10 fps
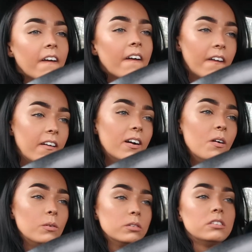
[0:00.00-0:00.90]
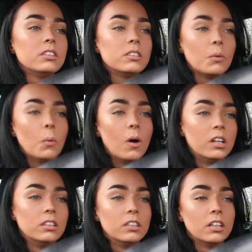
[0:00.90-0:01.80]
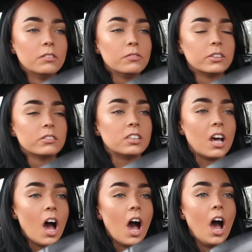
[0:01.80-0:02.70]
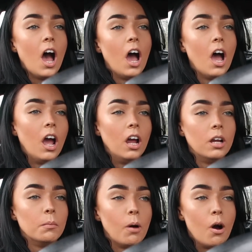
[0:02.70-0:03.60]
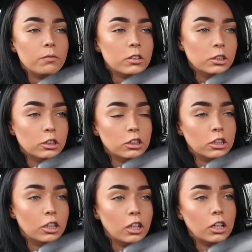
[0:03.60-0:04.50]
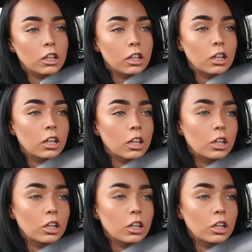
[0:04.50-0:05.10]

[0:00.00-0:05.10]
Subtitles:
The most wonderful time of the year.